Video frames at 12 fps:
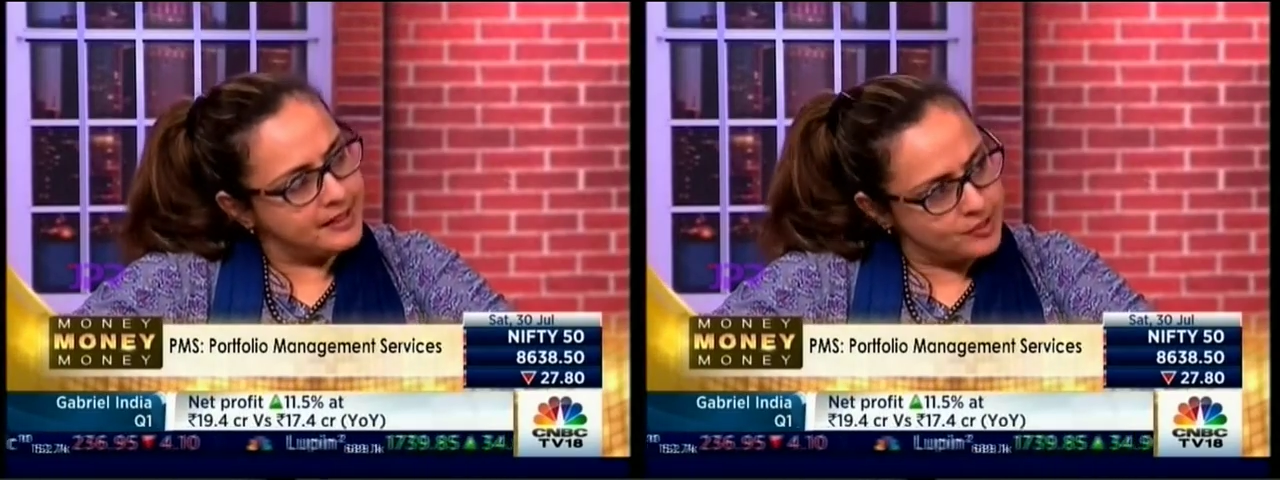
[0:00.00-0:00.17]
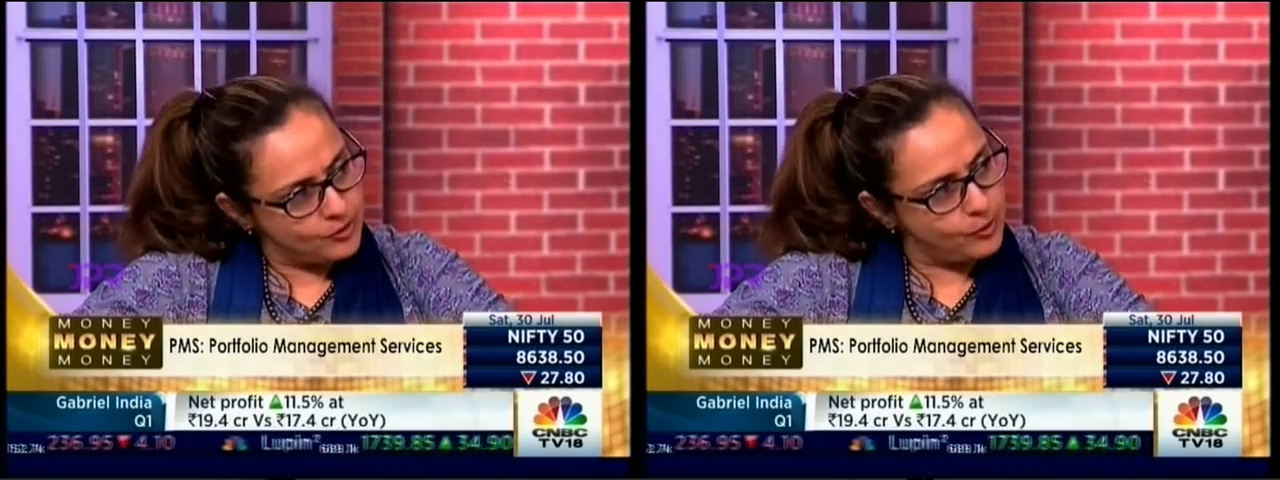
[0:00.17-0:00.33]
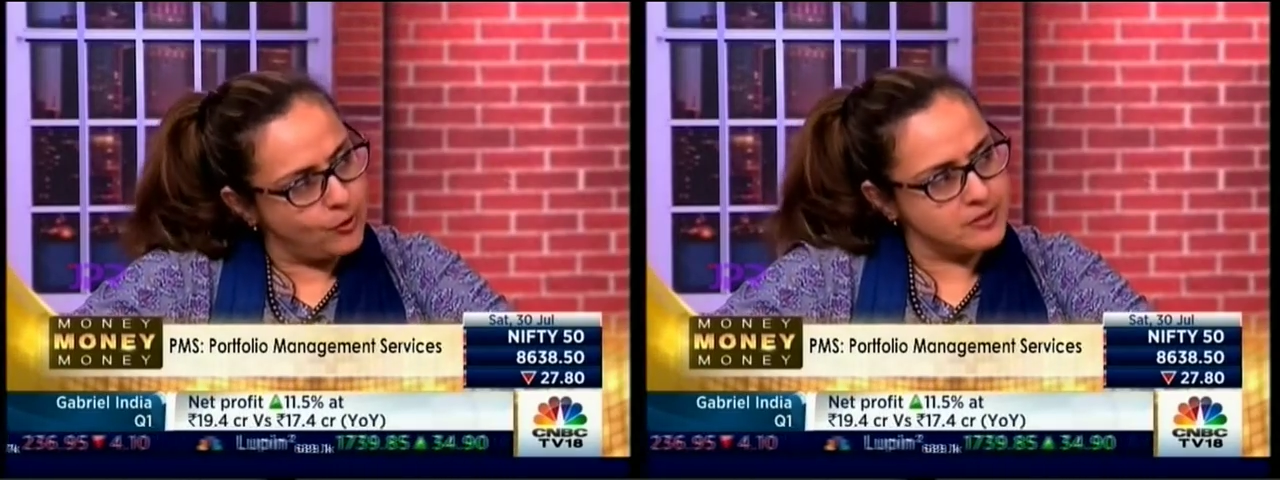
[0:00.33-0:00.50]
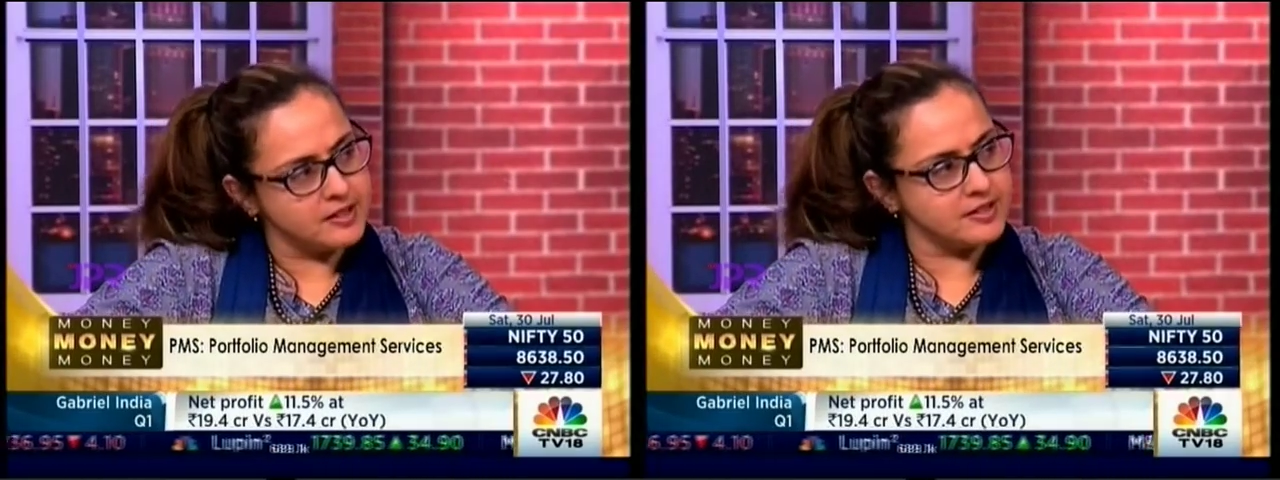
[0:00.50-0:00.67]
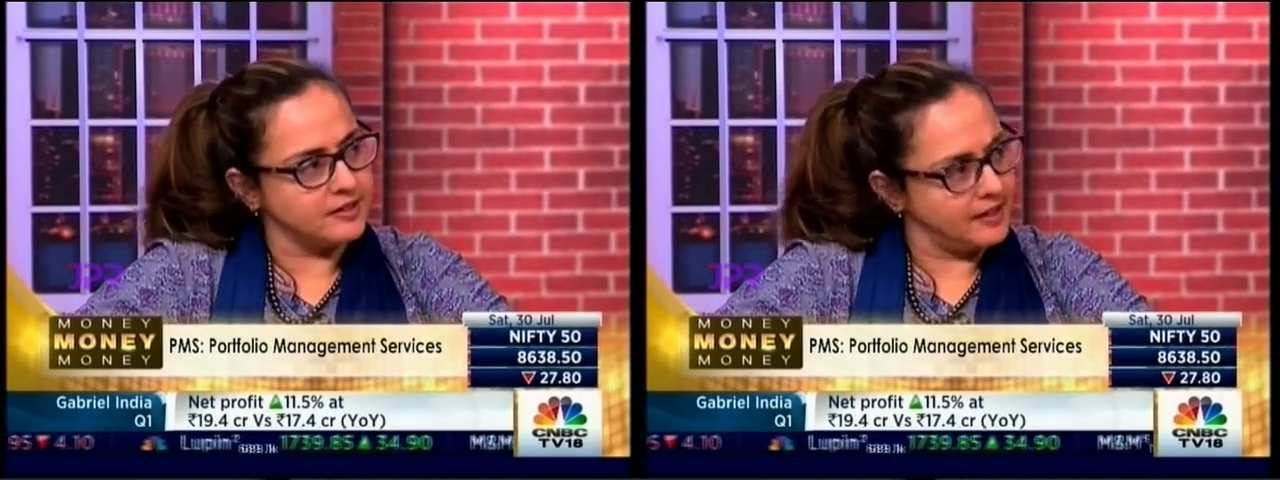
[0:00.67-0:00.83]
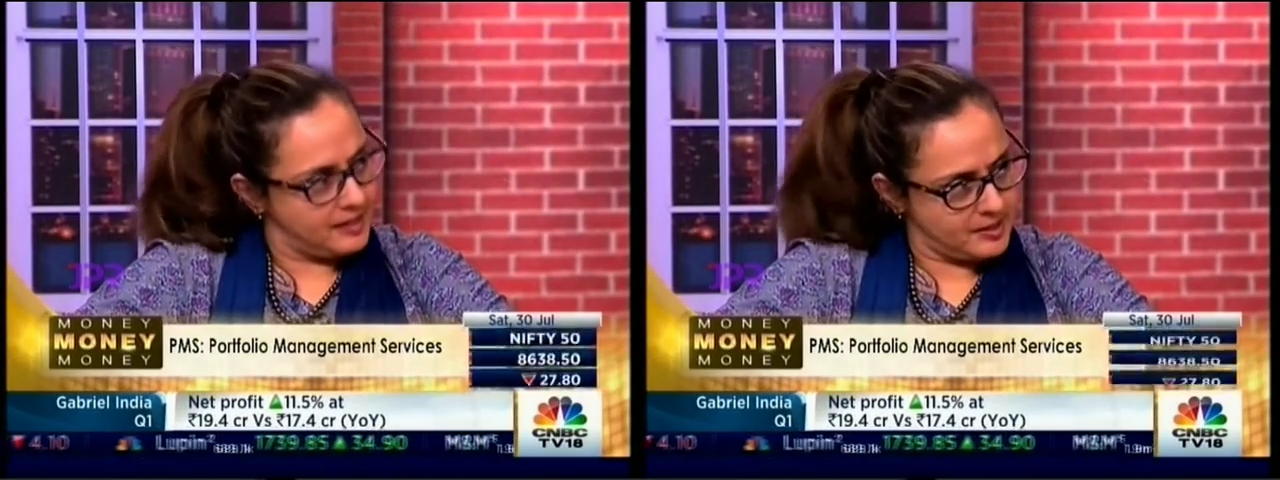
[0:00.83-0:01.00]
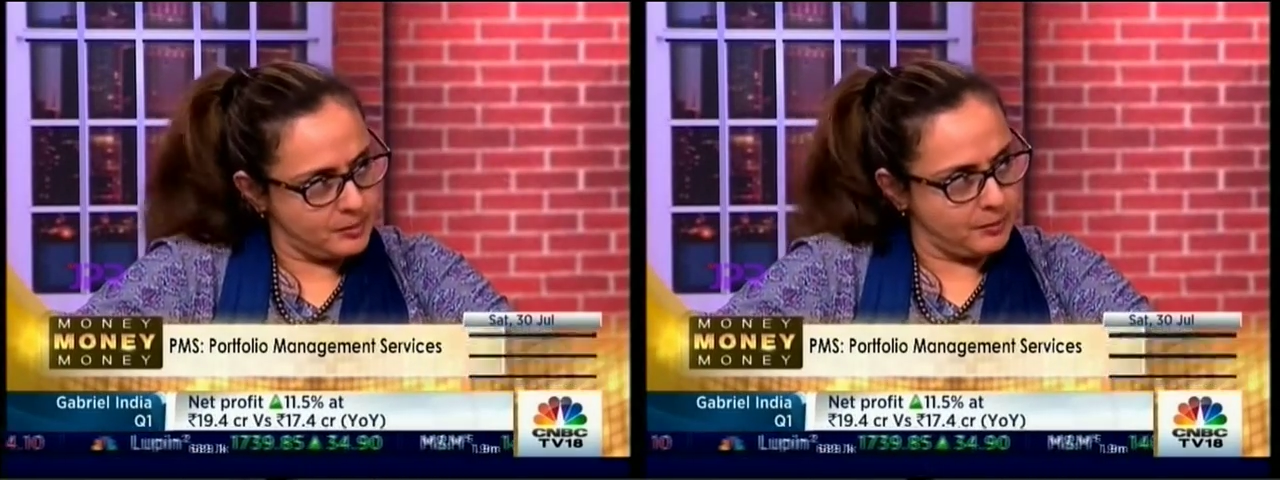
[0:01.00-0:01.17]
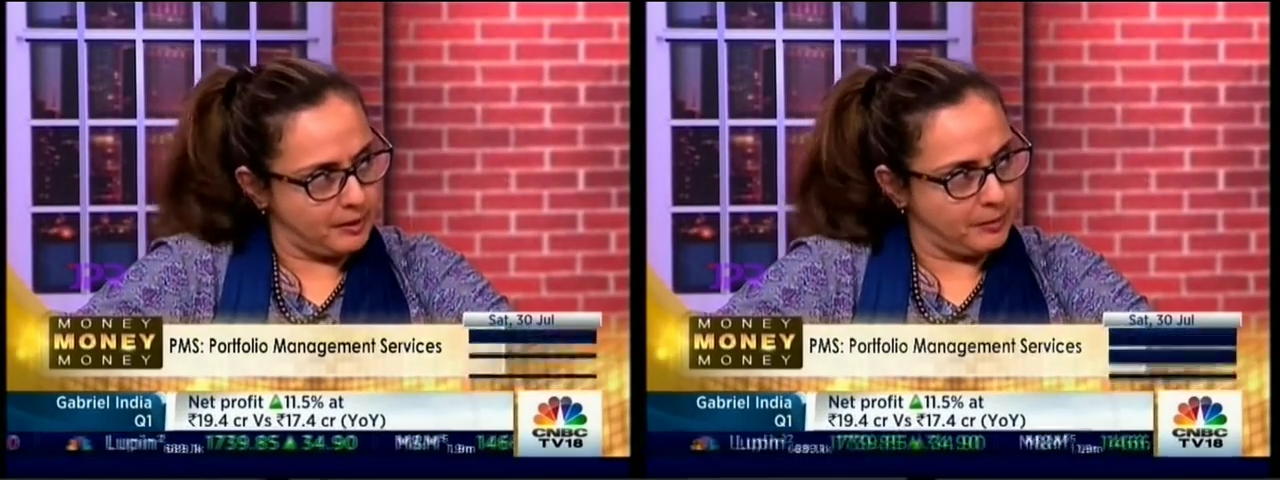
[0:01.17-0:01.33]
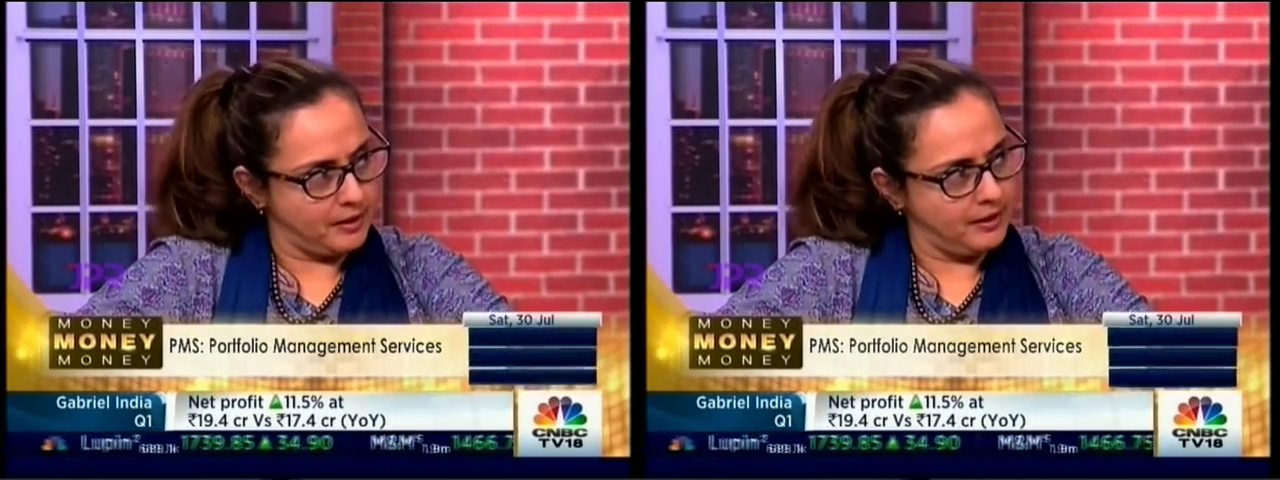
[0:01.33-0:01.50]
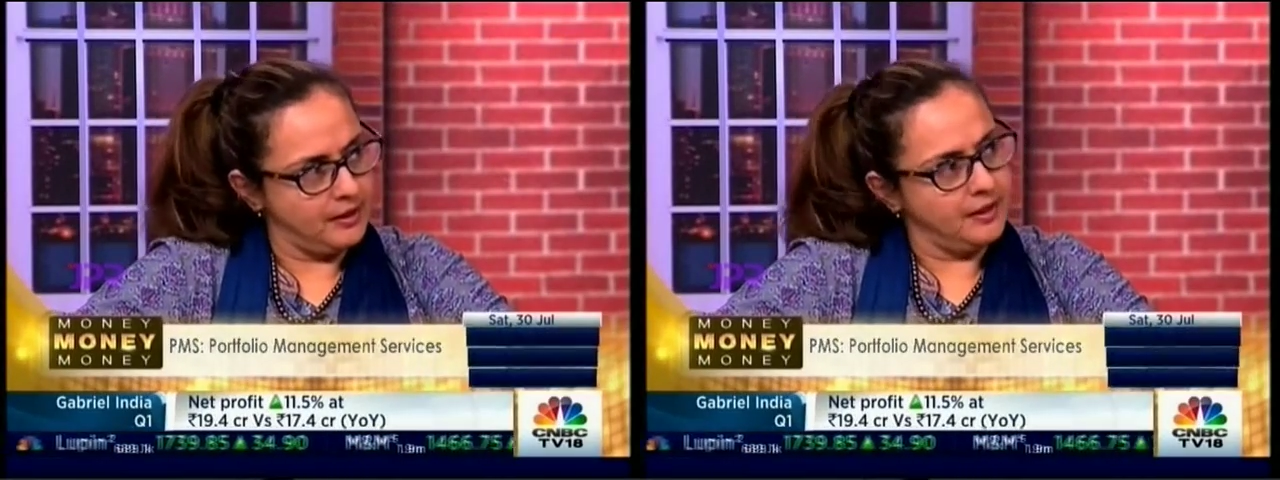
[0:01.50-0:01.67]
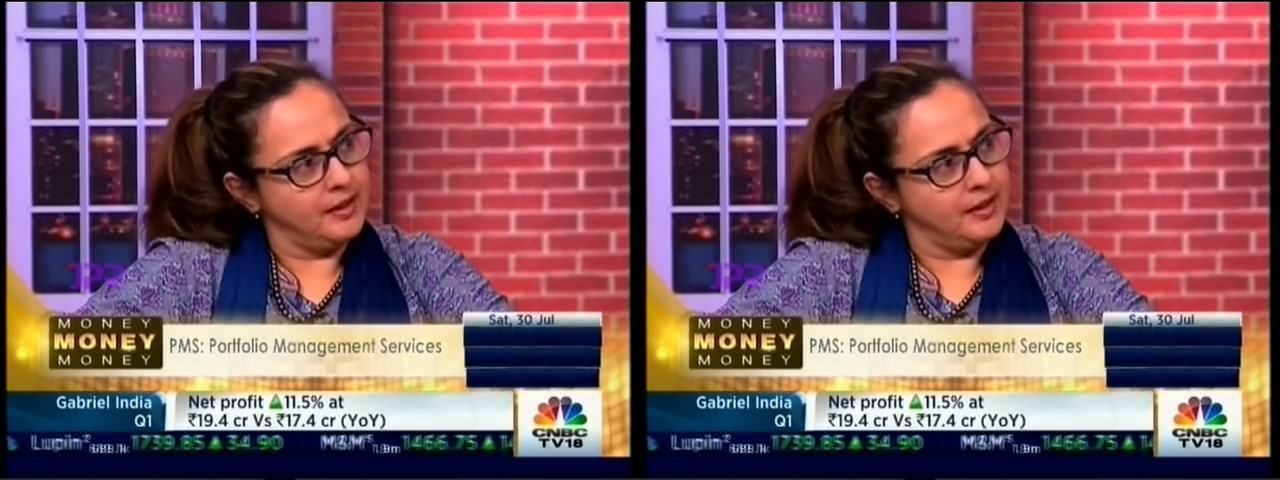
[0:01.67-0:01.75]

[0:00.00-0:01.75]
gains or loss, as the case may be.